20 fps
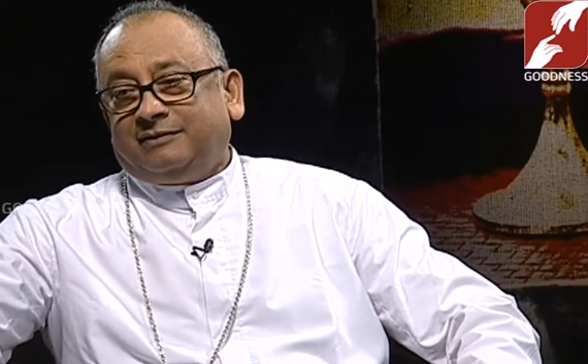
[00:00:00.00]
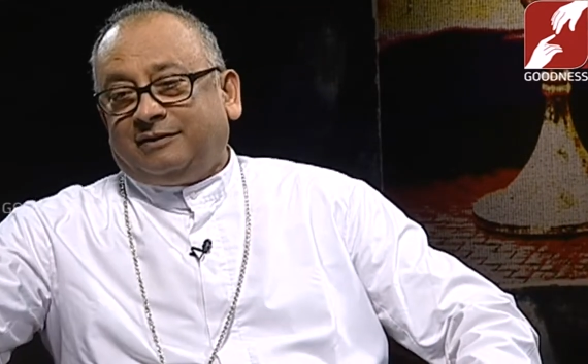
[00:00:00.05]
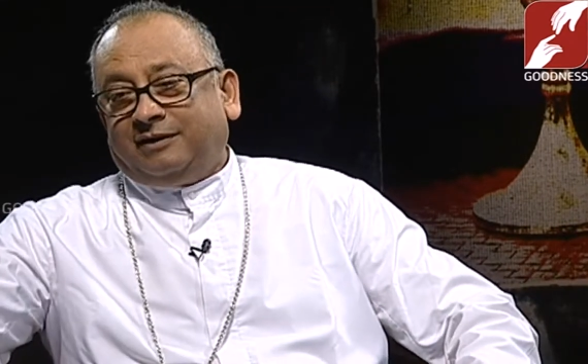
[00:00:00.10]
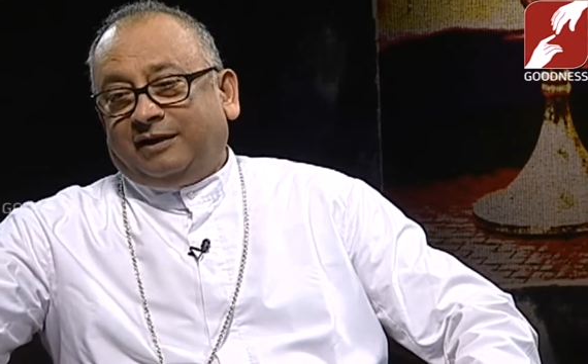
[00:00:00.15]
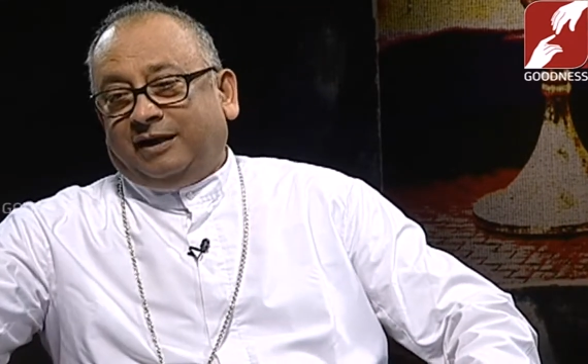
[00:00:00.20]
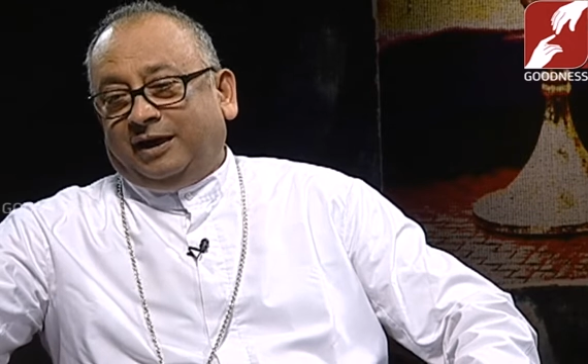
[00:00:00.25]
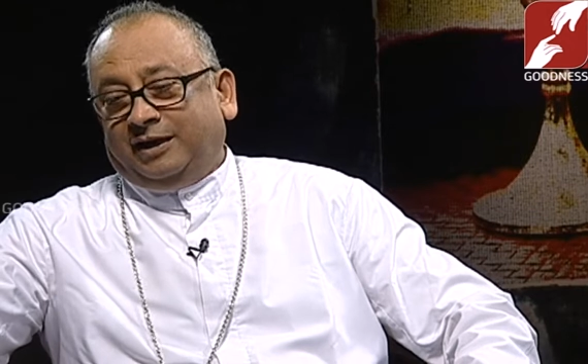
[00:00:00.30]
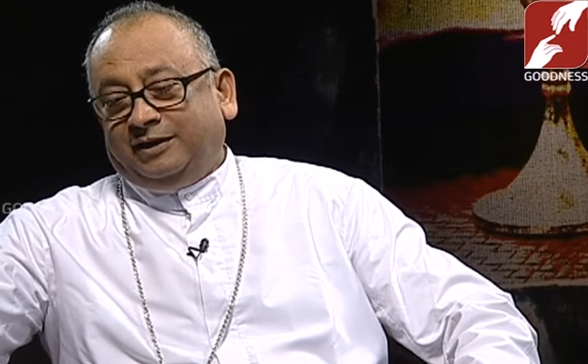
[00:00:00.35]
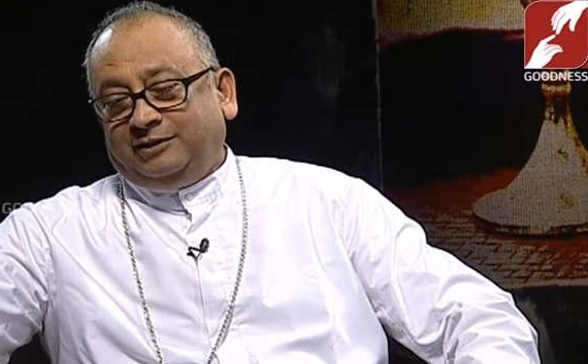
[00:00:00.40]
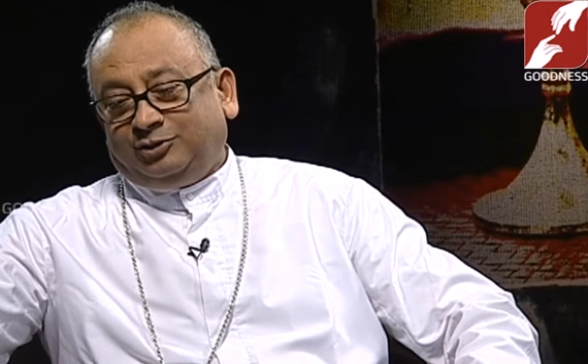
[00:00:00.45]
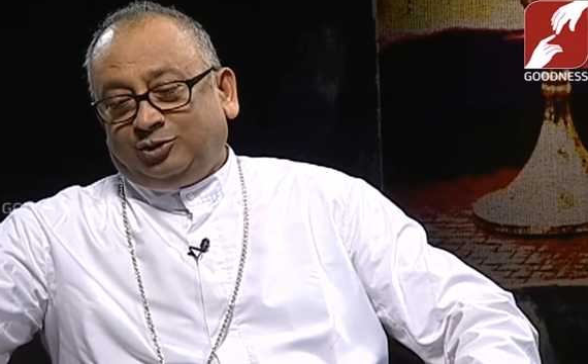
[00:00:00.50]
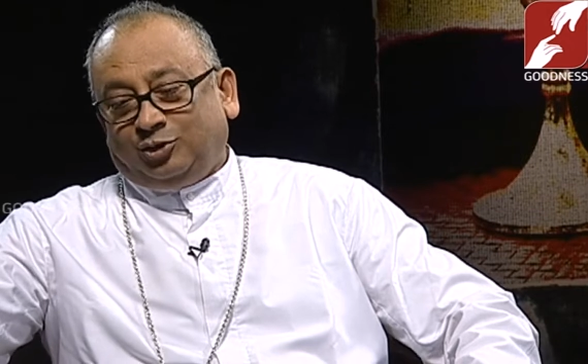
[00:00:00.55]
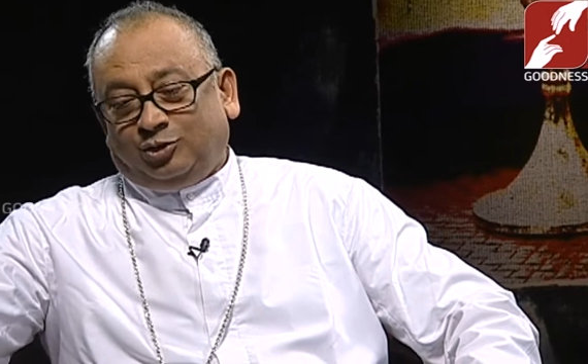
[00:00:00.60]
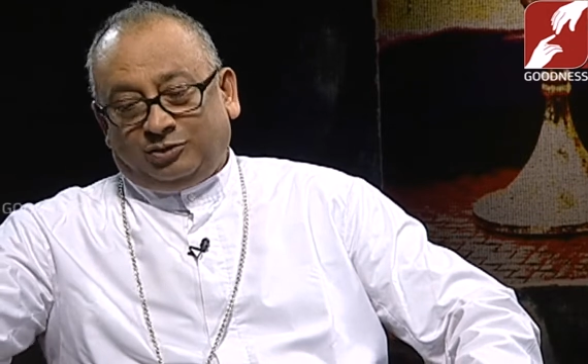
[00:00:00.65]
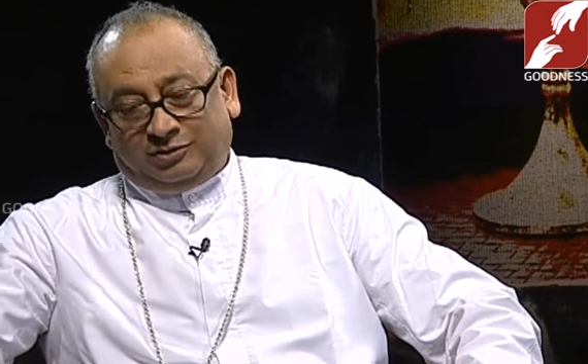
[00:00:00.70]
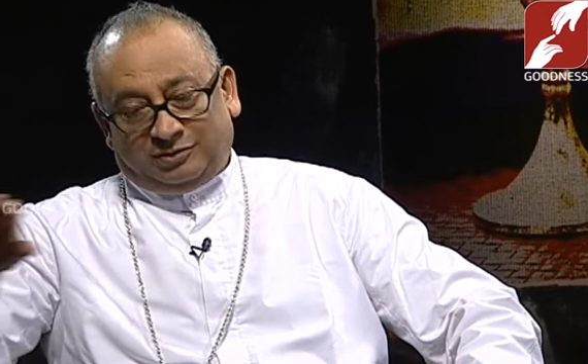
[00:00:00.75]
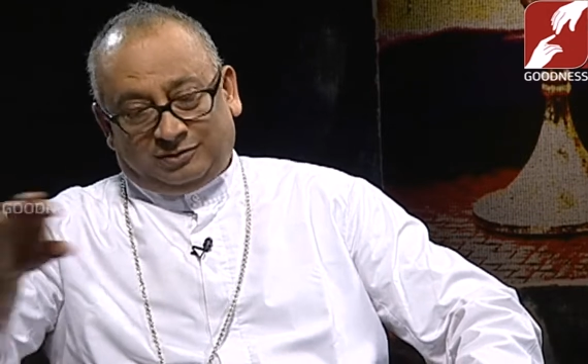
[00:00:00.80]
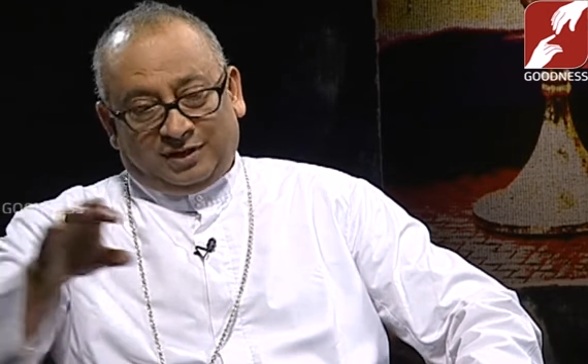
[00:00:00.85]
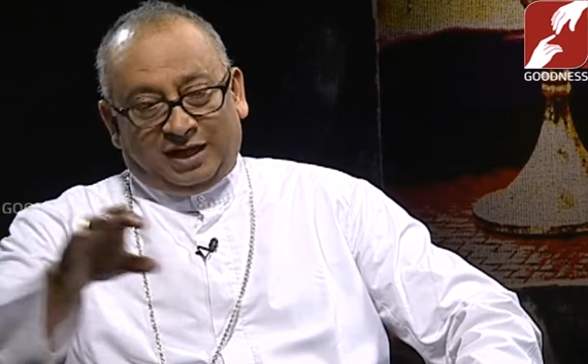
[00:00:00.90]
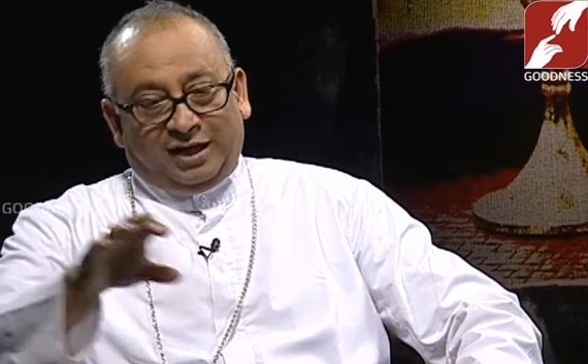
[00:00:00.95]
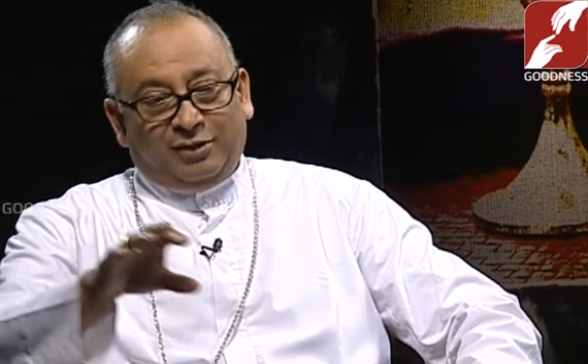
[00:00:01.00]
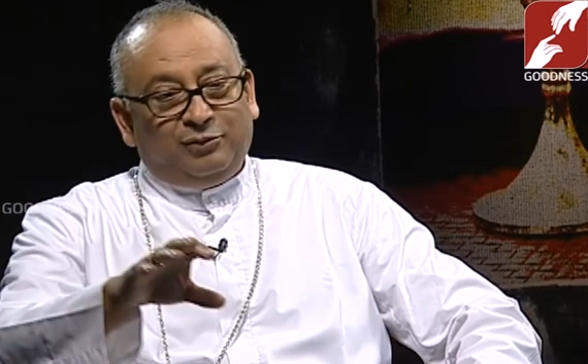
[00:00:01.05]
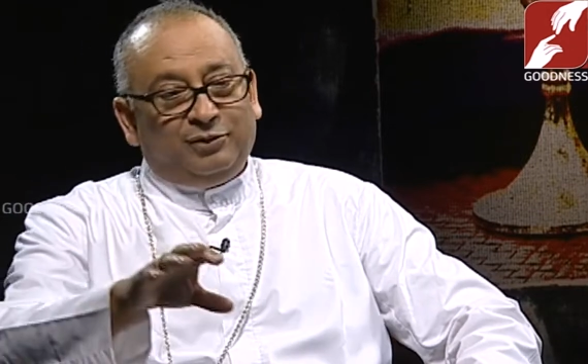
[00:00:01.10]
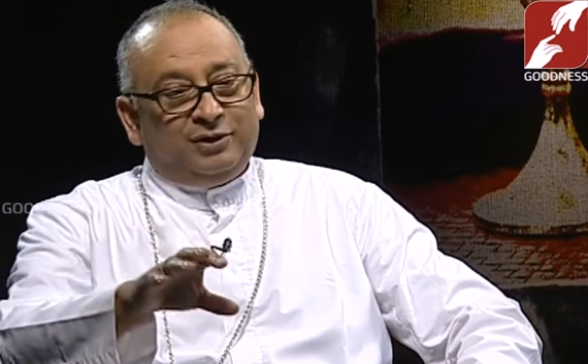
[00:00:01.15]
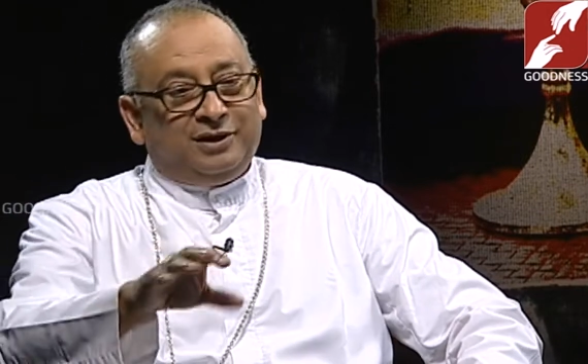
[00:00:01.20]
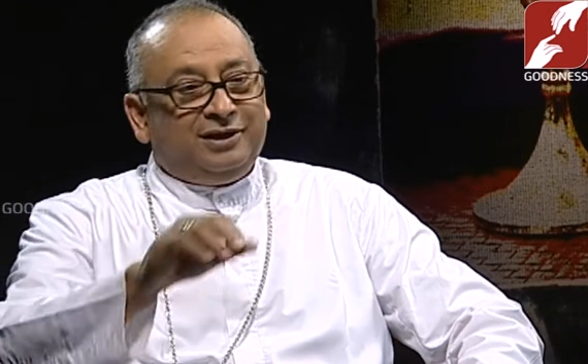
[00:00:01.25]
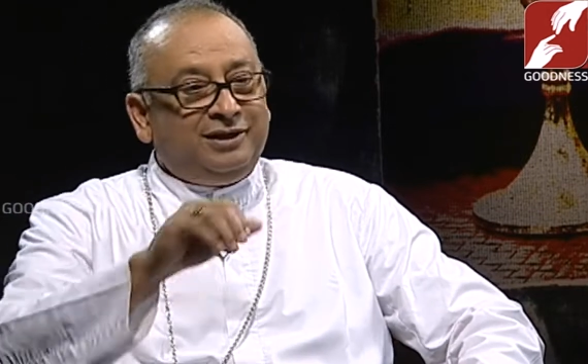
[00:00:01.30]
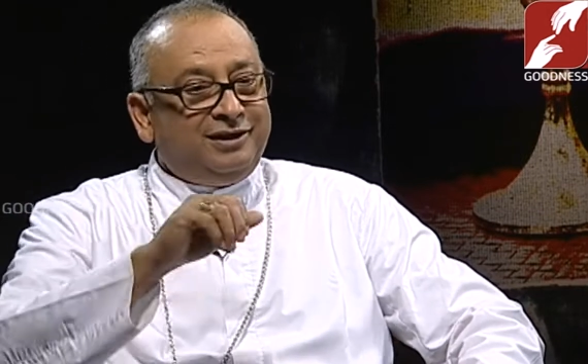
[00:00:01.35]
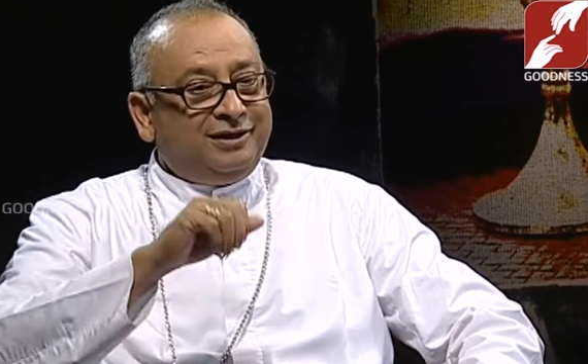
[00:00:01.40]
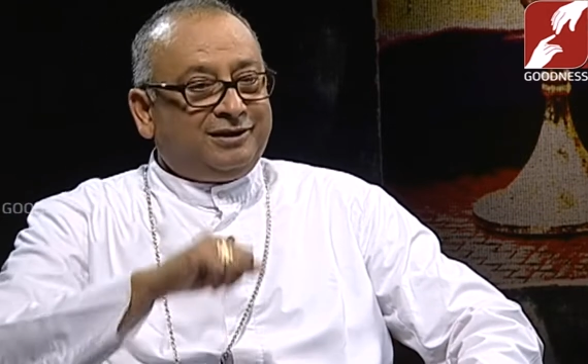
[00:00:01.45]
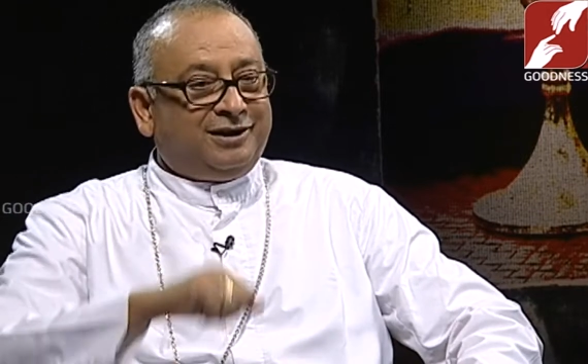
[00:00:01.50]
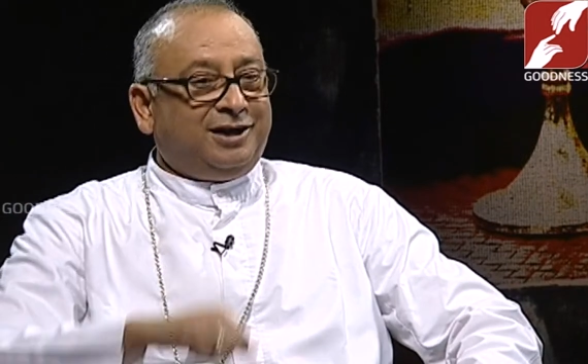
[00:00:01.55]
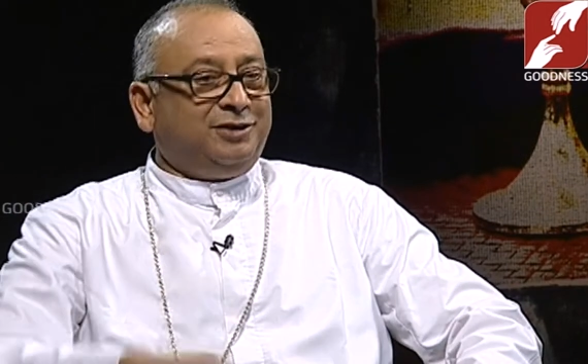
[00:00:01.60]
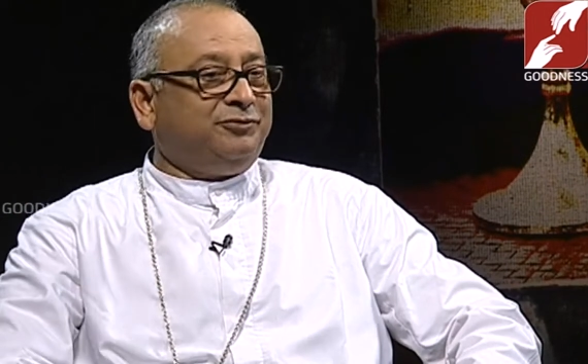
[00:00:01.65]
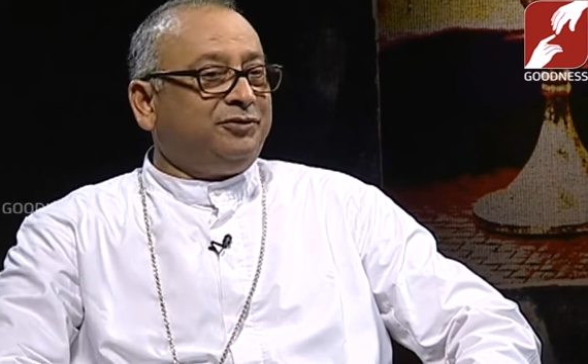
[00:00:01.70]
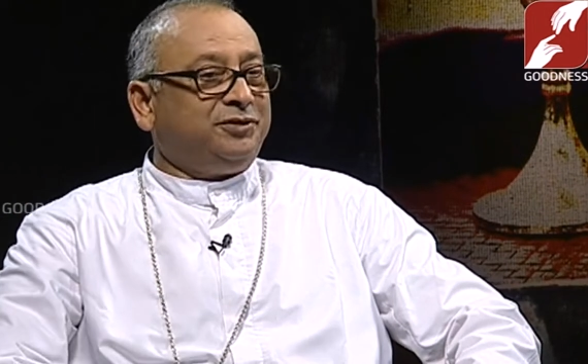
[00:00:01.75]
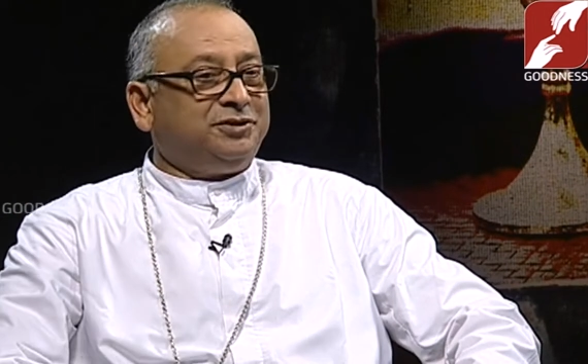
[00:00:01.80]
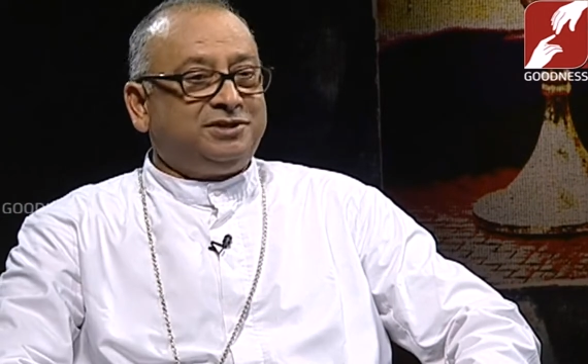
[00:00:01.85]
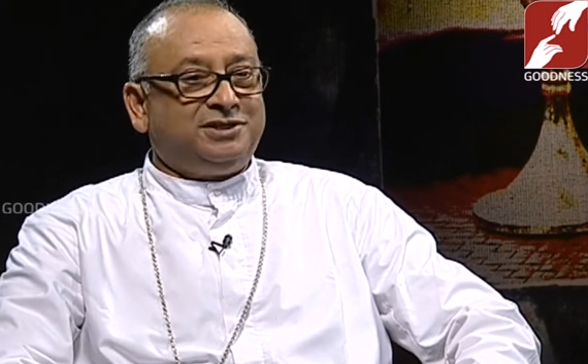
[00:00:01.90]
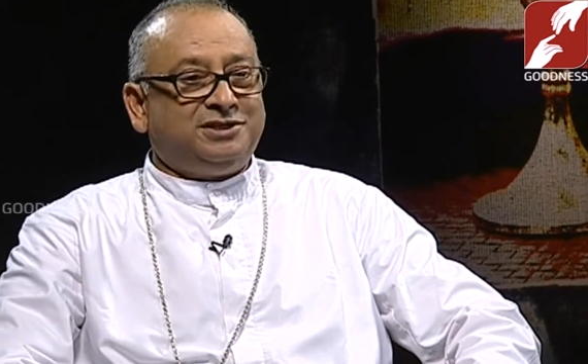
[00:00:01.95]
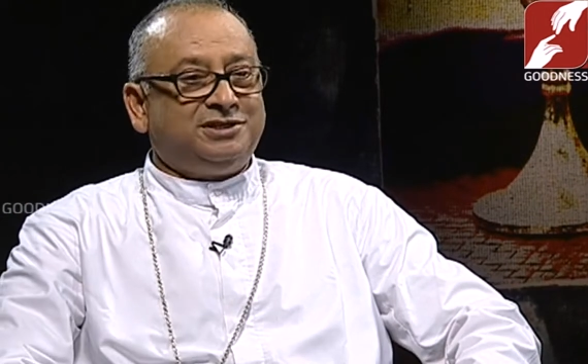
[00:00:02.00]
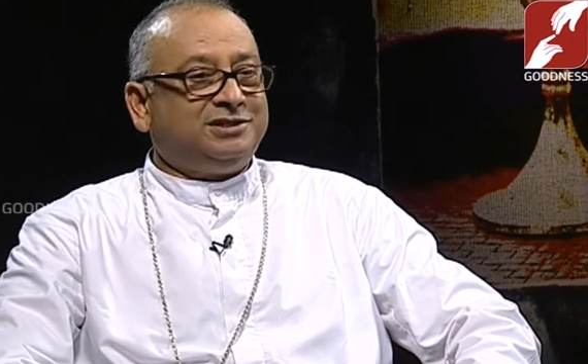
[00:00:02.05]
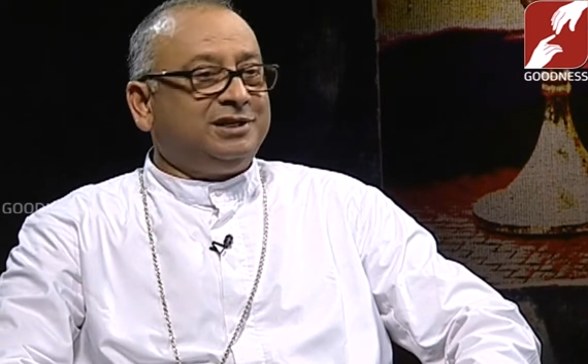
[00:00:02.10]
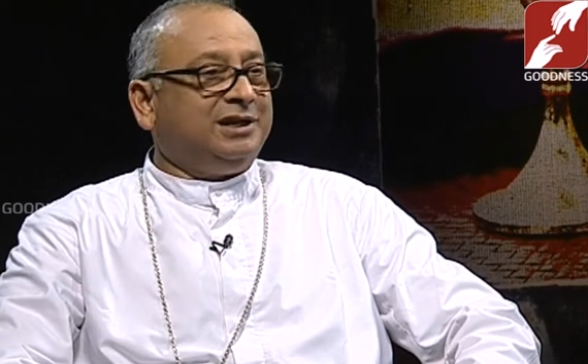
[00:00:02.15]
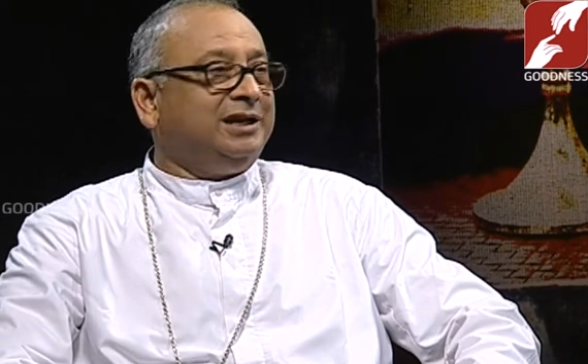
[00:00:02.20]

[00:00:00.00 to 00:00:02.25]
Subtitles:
I thought I would hear confessions,